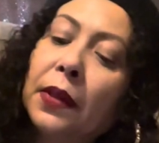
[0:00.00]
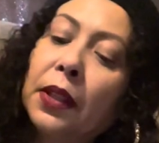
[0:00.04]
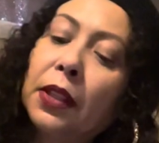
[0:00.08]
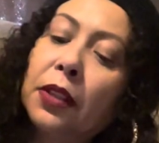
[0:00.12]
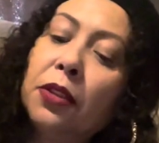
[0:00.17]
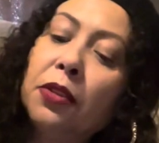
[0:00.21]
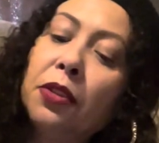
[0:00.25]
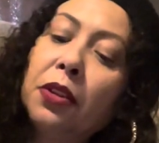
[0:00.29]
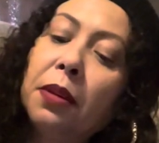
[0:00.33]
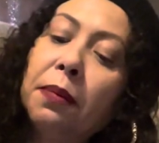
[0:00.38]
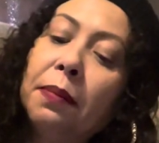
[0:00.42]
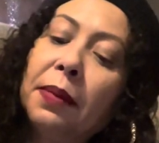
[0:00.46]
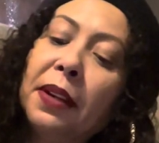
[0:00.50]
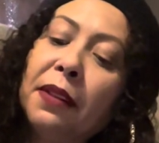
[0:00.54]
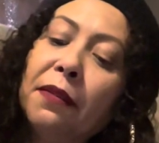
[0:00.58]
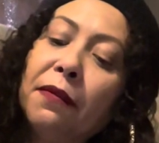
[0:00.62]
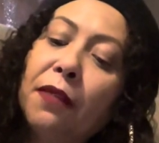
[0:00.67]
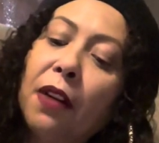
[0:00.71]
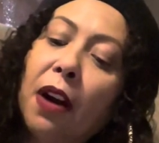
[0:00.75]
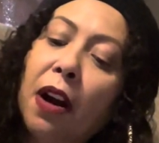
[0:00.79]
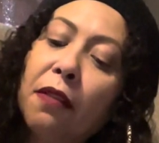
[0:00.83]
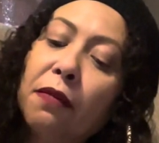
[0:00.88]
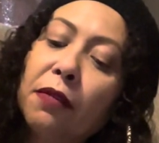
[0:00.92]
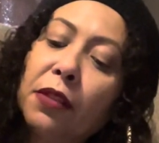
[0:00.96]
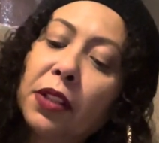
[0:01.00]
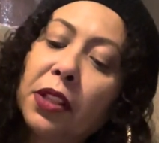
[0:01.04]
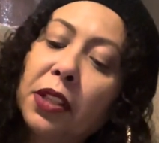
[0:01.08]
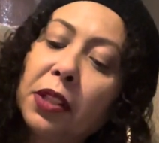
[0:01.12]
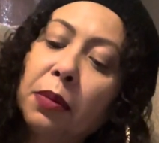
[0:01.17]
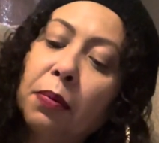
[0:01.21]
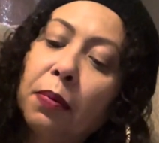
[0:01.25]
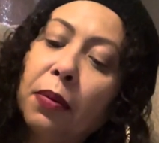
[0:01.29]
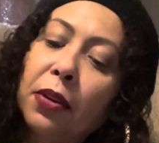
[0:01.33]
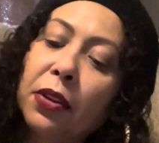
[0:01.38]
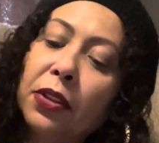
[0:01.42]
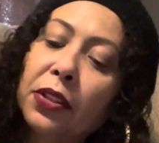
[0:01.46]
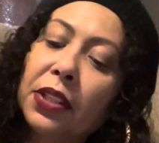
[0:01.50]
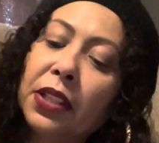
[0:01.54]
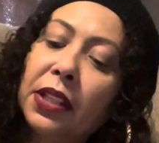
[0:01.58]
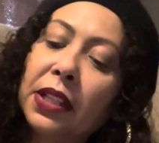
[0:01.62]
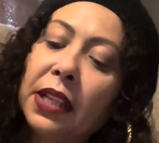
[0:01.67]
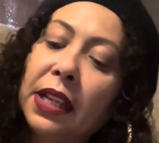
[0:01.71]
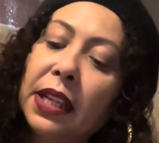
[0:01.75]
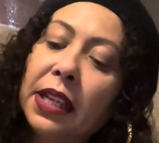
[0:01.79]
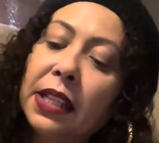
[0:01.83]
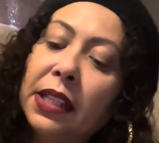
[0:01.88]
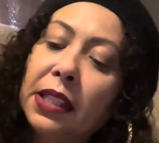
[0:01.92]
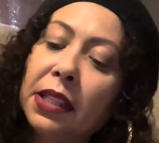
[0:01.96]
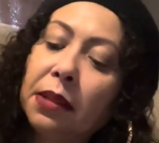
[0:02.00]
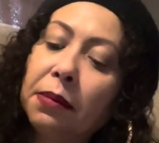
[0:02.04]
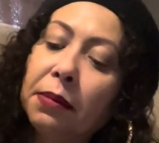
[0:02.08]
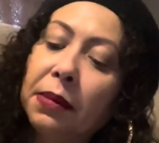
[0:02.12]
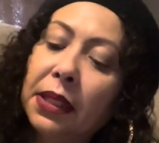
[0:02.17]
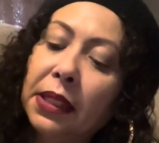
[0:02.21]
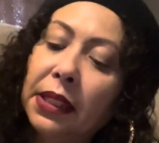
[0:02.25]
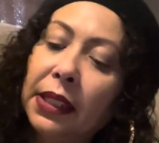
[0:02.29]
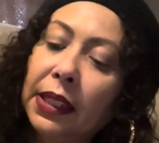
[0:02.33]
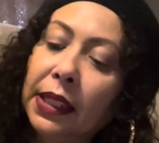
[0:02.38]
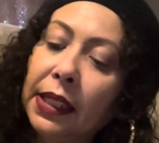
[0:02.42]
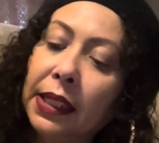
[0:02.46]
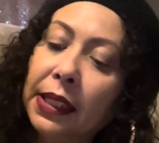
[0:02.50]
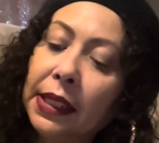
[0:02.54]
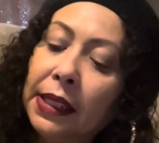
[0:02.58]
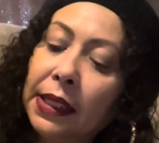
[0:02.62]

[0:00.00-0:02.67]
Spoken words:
you could be involved with this person intimately,